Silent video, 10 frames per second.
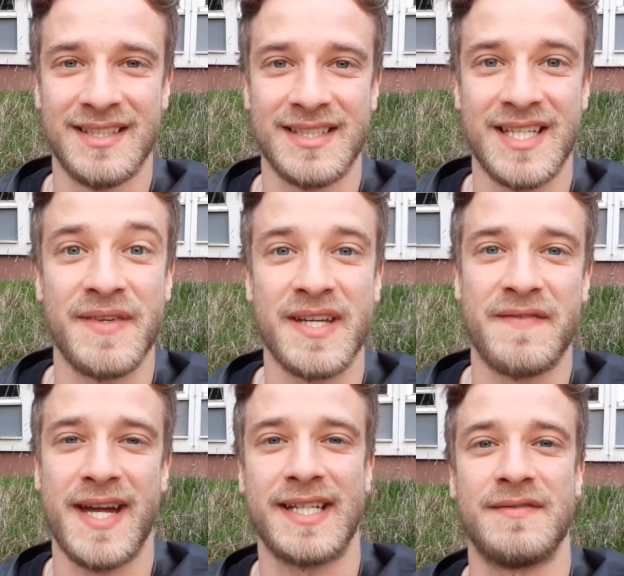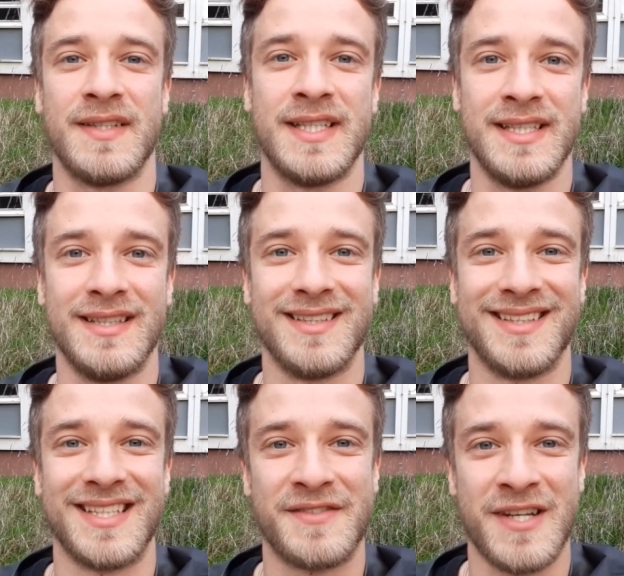giving effectively
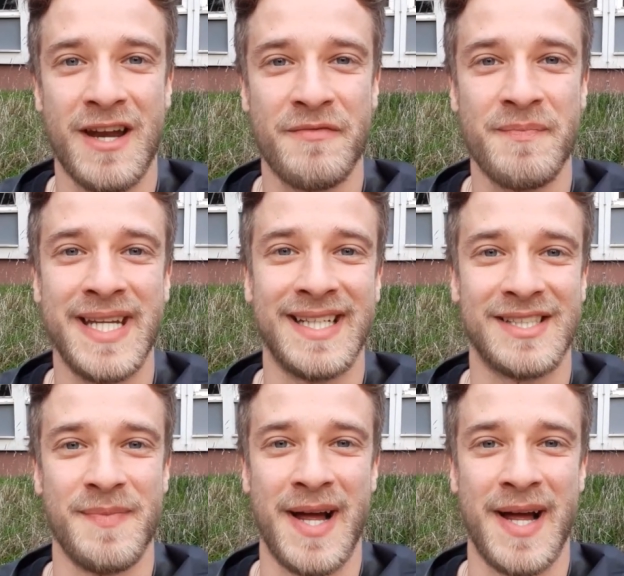gives a lot of meaning to my